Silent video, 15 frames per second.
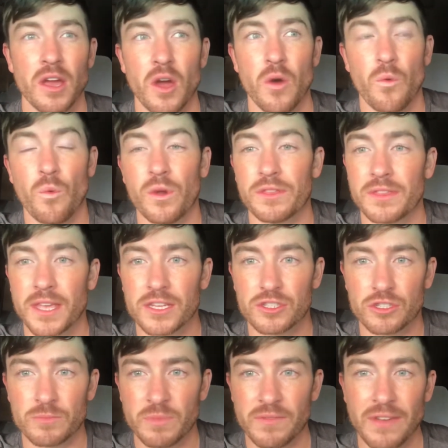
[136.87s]
what things
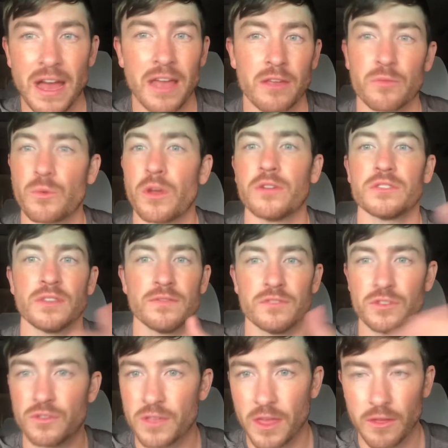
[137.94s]
should be valued relative to
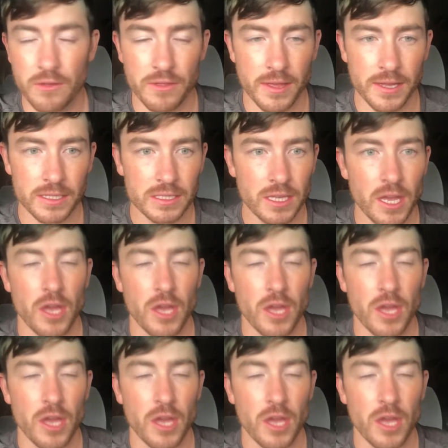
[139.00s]
the other things.